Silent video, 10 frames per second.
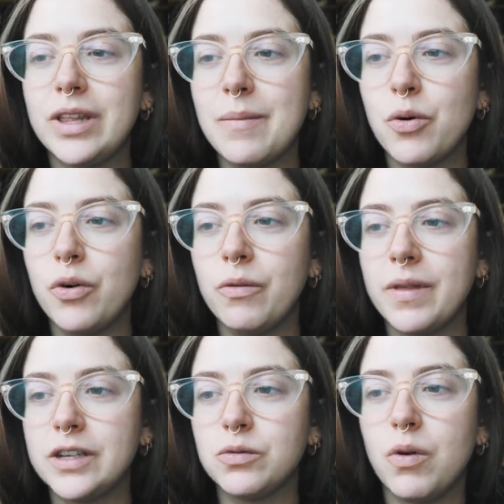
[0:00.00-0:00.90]
really important
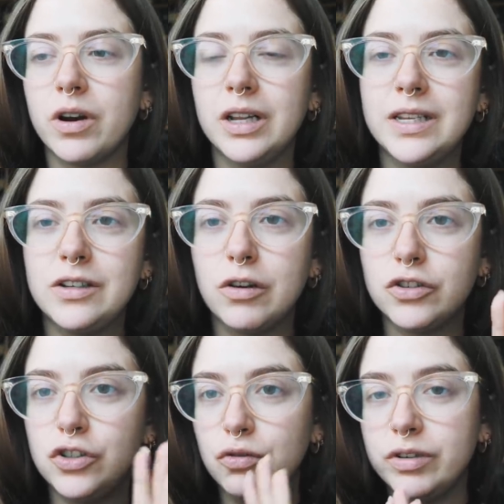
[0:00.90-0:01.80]
with a swaddle is
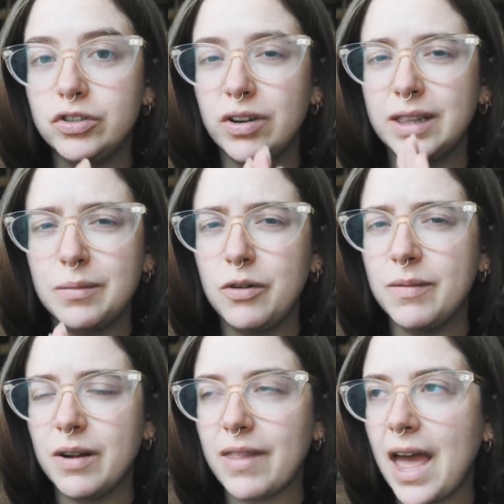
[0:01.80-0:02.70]
not to restrict the
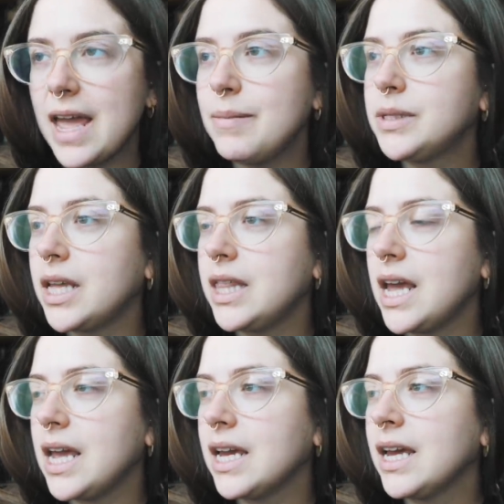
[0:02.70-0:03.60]
movement of their hips, I
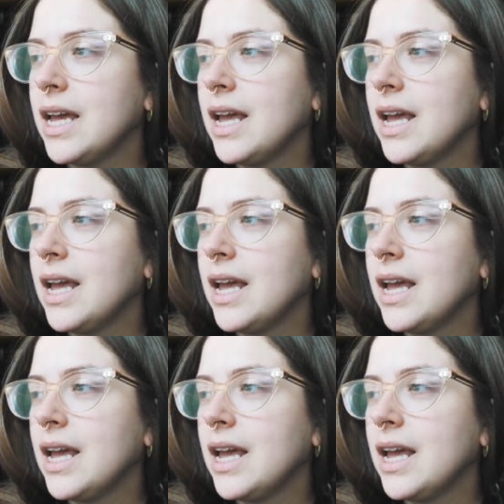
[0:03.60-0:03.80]
think.